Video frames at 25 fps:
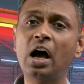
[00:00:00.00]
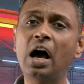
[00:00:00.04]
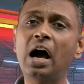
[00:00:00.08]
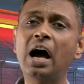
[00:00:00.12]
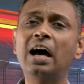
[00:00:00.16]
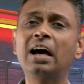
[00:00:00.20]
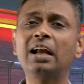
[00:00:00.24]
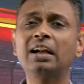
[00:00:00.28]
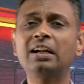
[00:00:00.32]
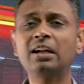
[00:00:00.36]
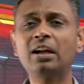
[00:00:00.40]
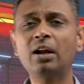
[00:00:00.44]

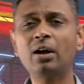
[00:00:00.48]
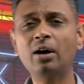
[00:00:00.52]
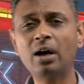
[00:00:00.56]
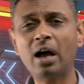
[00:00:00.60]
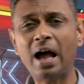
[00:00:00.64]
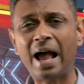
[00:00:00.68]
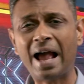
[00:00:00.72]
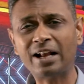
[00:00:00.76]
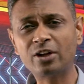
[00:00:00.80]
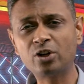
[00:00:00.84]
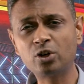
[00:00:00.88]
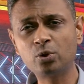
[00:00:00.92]
Our
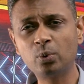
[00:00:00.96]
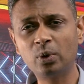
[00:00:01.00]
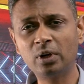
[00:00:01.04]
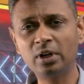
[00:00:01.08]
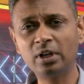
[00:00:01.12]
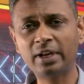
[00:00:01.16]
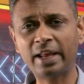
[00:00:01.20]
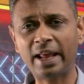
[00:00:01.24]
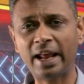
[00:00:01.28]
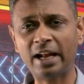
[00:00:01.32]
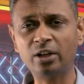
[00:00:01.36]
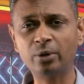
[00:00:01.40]

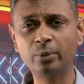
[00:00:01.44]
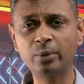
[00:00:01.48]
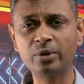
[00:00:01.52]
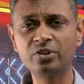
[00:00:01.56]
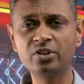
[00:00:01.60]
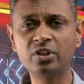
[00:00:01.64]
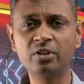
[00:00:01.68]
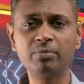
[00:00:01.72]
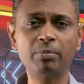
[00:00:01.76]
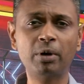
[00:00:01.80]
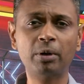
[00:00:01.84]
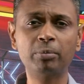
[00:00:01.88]
actual CAT
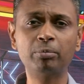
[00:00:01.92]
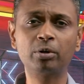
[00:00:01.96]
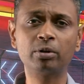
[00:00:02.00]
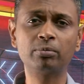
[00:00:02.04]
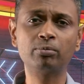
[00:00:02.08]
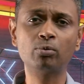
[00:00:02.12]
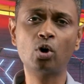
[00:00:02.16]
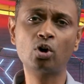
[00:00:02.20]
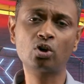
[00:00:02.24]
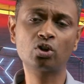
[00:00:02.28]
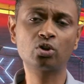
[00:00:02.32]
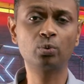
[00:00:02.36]
question paper
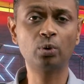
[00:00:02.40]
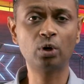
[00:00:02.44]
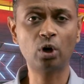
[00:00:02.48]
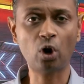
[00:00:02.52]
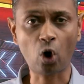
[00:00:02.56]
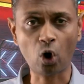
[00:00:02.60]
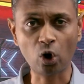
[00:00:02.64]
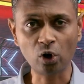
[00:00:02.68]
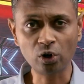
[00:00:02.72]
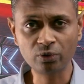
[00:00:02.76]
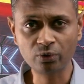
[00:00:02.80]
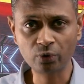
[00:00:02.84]
mocks will
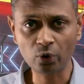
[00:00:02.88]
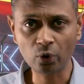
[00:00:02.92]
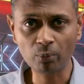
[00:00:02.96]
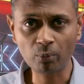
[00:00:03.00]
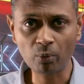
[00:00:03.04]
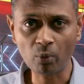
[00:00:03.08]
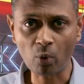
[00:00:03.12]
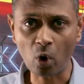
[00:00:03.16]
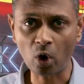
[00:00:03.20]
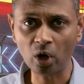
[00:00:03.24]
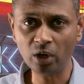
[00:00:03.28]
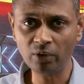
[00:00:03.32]
also
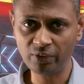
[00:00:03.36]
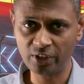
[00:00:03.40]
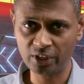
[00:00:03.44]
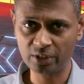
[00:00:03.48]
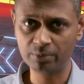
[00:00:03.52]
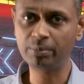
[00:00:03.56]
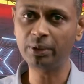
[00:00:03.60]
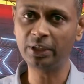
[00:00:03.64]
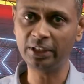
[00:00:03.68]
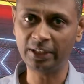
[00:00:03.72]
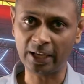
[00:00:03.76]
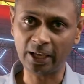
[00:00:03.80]

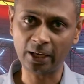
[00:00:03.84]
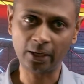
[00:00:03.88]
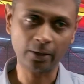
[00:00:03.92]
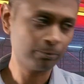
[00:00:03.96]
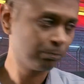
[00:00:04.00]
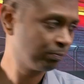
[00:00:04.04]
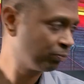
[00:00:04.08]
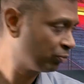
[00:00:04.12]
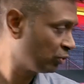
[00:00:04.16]
always be there.